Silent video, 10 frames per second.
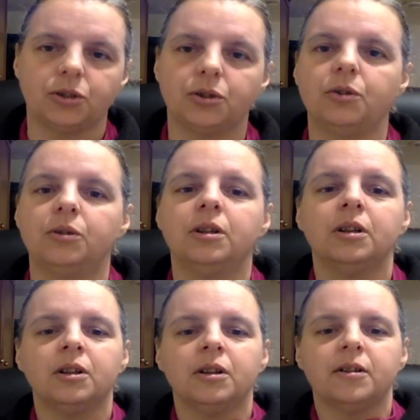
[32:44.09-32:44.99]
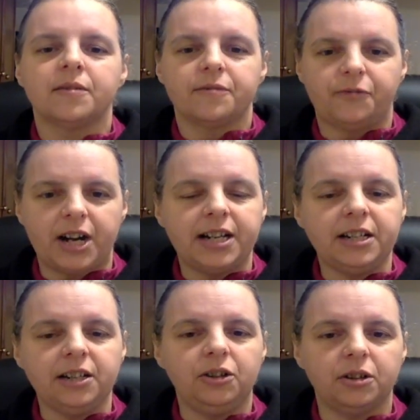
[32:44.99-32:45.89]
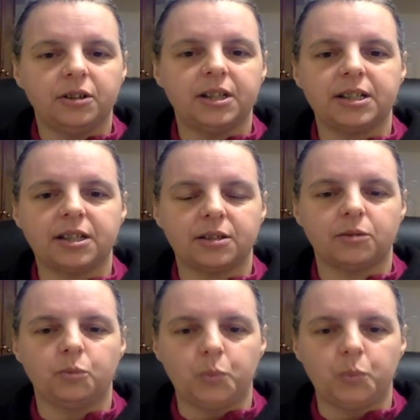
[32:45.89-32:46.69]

So finding this